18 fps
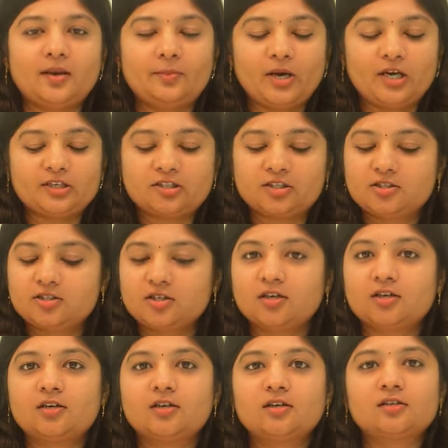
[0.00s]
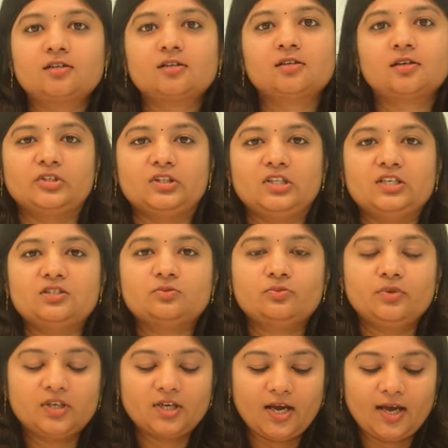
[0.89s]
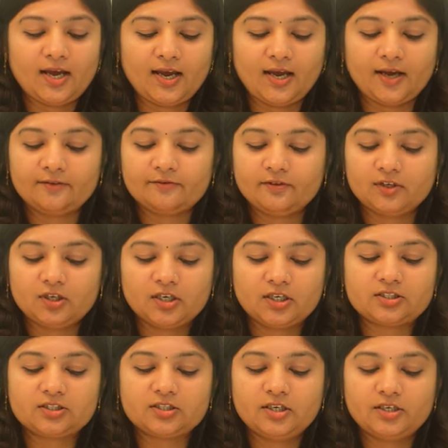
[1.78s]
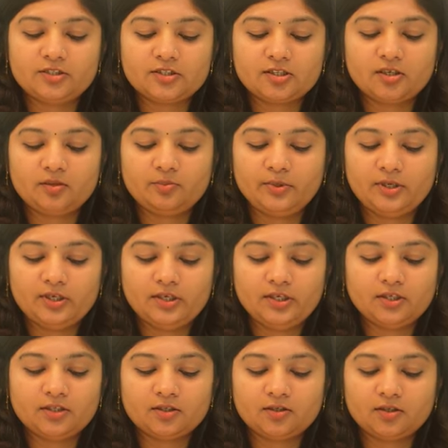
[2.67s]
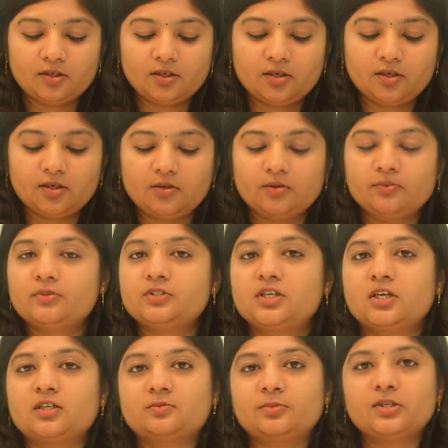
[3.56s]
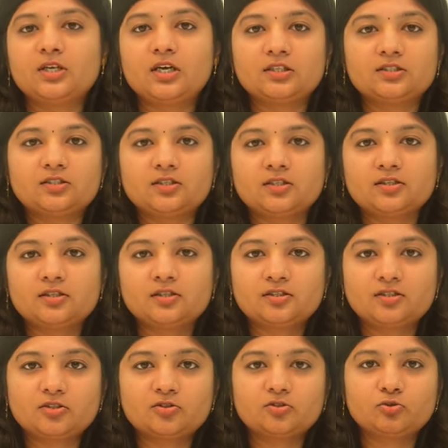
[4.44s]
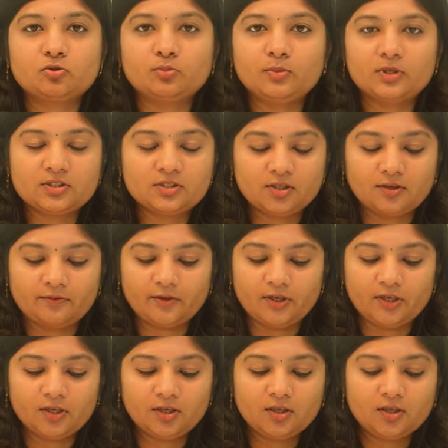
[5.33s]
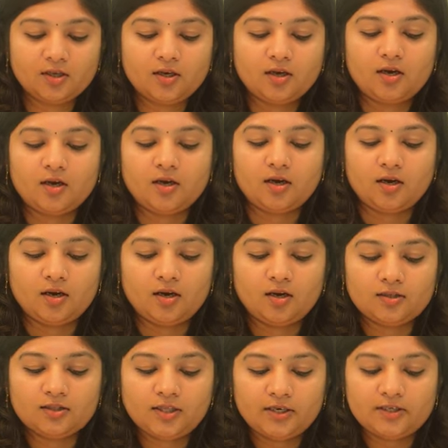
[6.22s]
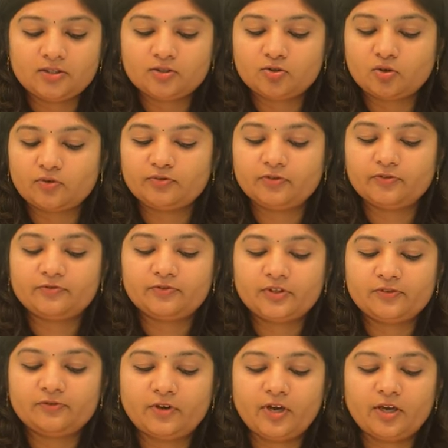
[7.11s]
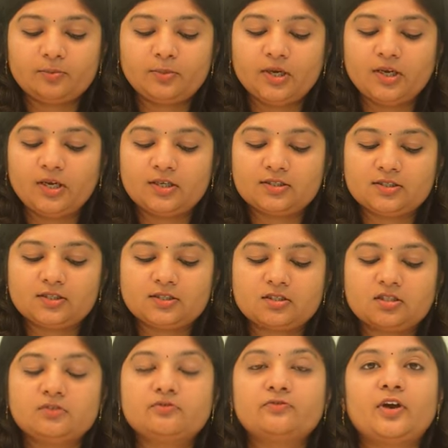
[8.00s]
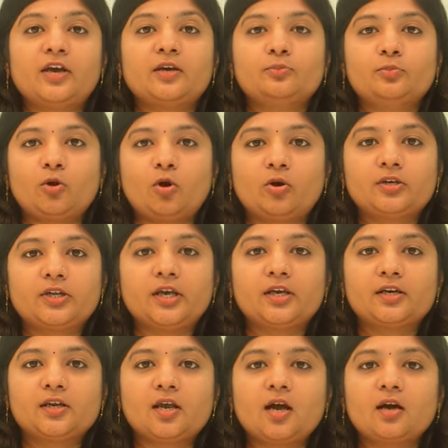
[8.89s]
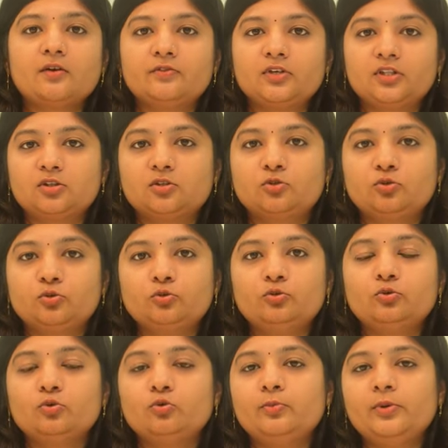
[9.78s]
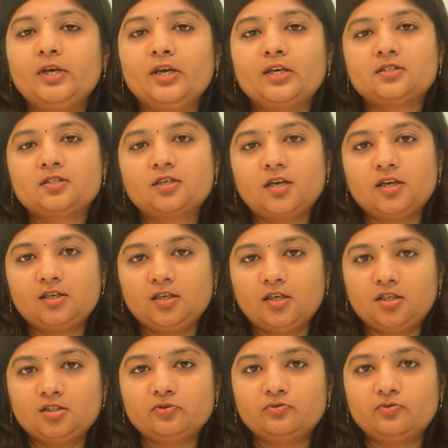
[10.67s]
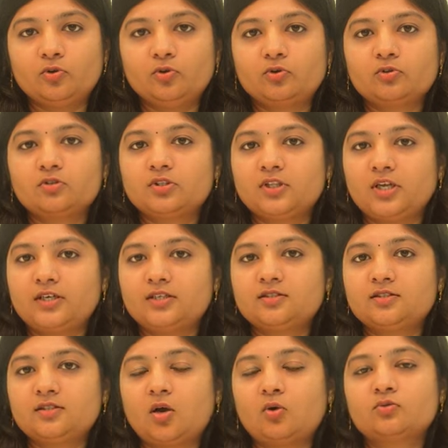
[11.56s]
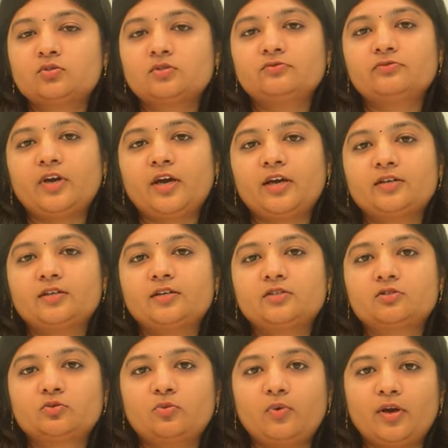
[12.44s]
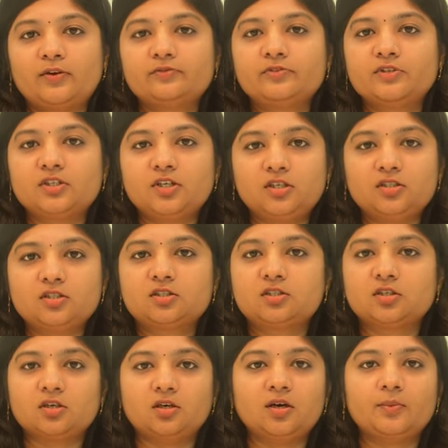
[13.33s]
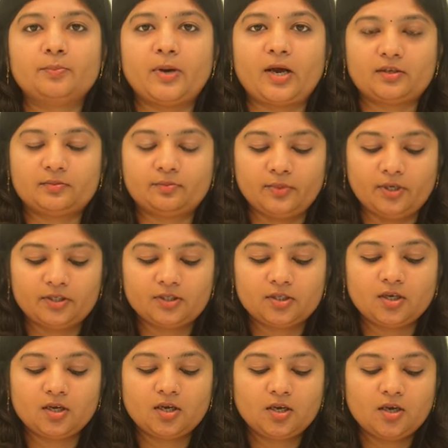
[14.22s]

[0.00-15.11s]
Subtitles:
I am Asha Shankar. For this week, I have a residential building which has been constructed just 2 months away. That is a 55 by 65 plot area with 2 2BHK in each floor. That is 1,500 square feet each apartment.